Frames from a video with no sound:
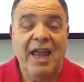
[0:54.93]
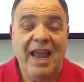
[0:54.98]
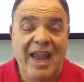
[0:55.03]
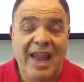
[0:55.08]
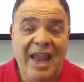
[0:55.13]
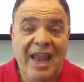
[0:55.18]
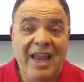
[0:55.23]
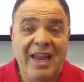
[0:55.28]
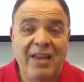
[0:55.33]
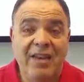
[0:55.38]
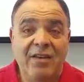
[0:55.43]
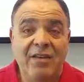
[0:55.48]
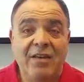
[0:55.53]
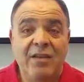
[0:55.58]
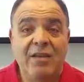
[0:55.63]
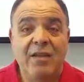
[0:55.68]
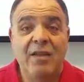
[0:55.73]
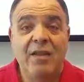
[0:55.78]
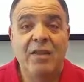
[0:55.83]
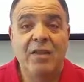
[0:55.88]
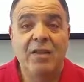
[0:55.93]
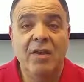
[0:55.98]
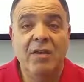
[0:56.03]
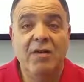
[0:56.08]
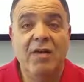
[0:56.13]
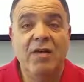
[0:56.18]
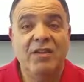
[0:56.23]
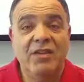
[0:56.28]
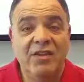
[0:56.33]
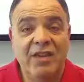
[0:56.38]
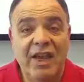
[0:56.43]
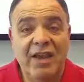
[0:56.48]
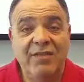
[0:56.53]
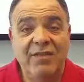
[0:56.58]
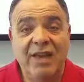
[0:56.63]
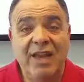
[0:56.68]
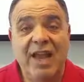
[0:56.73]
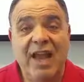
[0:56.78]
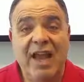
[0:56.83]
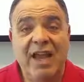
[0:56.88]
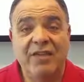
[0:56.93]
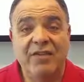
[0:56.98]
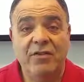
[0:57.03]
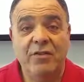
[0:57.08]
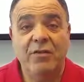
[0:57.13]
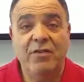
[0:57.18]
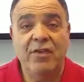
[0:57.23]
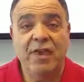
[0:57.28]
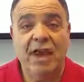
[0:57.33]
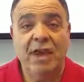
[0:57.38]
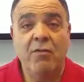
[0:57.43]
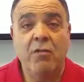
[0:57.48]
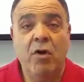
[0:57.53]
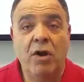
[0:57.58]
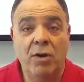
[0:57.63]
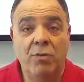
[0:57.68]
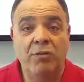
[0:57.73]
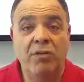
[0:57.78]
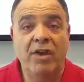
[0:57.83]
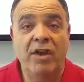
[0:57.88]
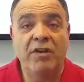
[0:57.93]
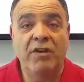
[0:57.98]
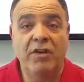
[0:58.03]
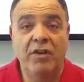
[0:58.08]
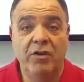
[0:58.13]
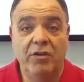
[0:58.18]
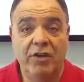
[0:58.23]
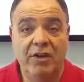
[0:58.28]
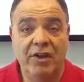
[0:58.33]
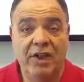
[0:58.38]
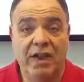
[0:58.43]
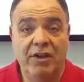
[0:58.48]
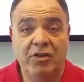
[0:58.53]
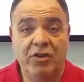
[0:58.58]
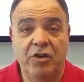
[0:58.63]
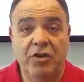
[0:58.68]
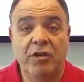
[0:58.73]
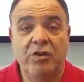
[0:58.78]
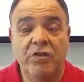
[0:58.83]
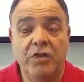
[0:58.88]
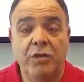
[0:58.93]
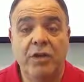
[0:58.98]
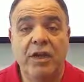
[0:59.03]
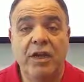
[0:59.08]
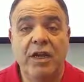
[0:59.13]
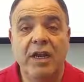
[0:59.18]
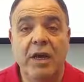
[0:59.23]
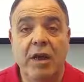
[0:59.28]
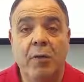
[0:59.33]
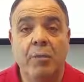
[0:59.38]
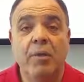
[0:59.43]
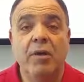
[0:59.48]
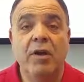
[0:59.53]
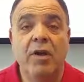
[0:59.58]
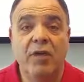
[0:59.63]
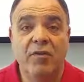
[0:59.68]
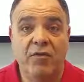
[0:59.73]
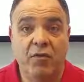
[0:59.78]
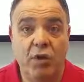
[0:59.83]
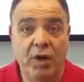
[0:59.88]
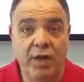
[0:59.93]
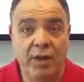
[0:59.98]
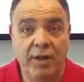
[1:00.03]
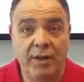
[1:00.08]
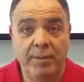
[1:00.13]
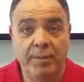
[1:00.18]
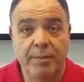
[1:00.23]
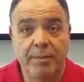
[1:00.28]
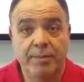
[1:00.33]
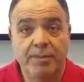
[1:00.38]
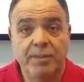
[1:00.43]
and there are safety hazards that I want to bring to your attention so we can help avoid them.